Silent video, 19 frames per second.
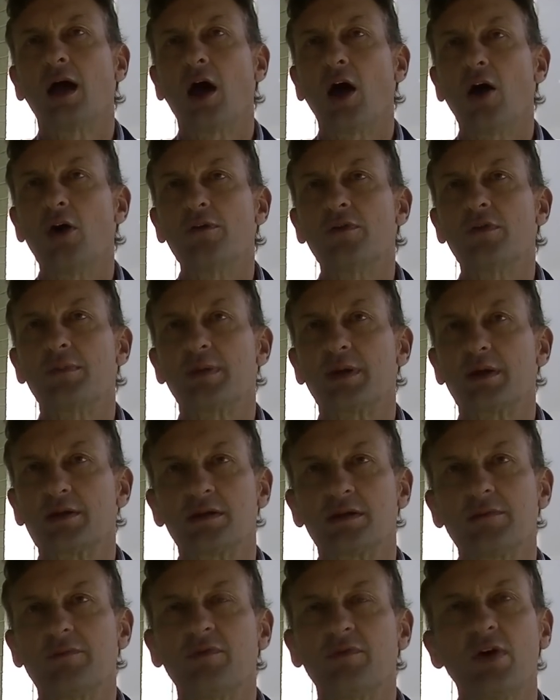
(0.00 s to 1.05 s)
over
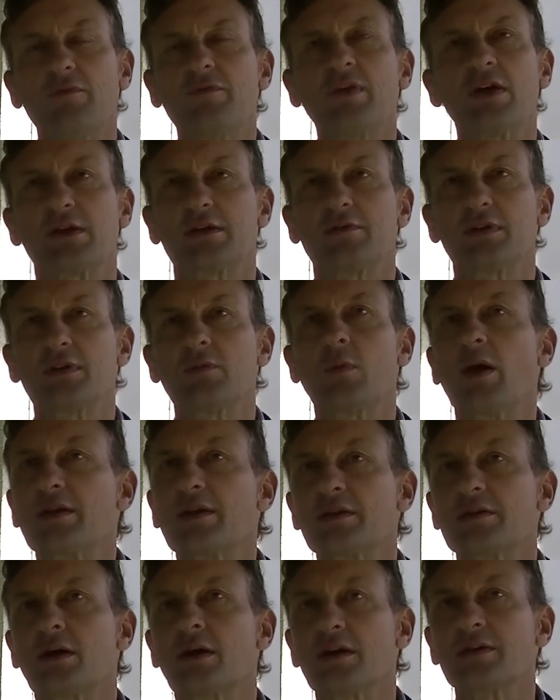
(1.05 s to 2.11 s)
because they're effectively
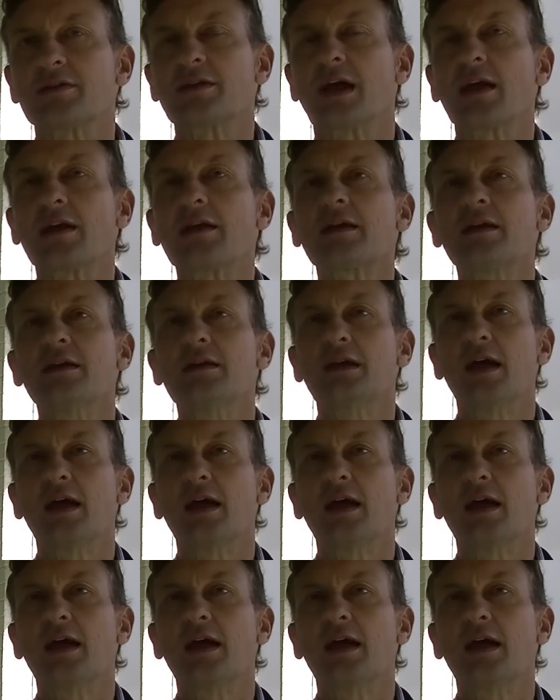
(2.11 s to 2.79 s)
one design sailing